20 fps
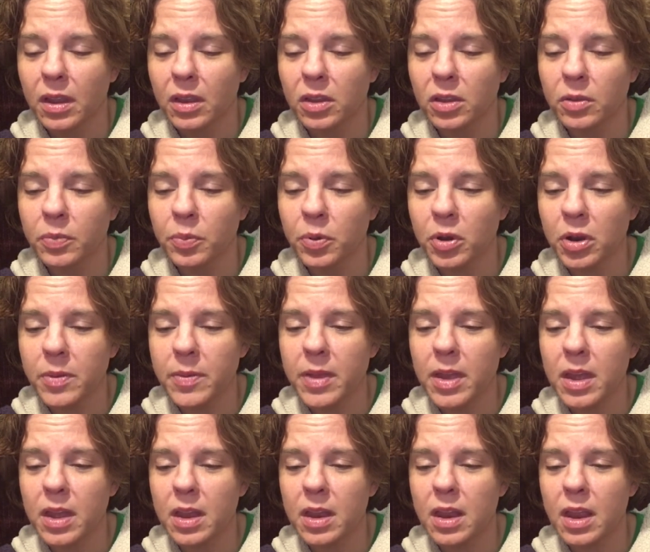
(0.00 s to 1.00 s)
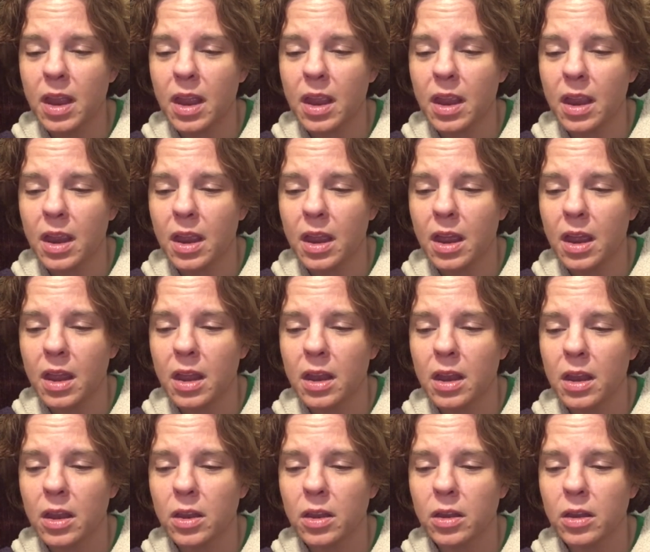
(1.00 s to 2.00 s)
you put them in
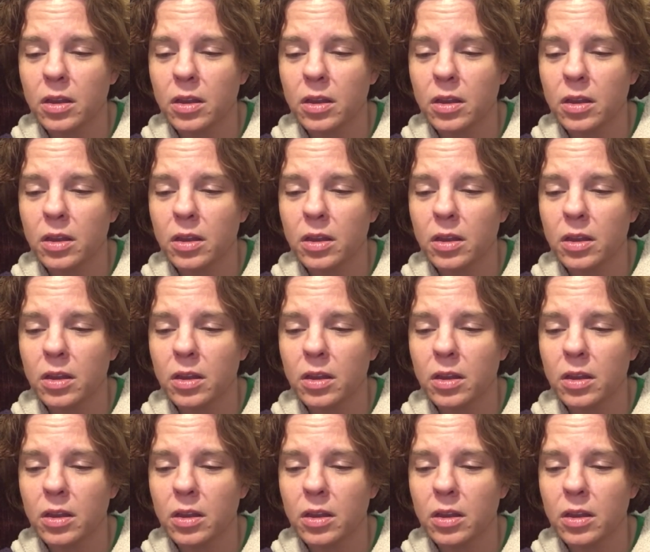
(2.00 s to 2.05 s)
and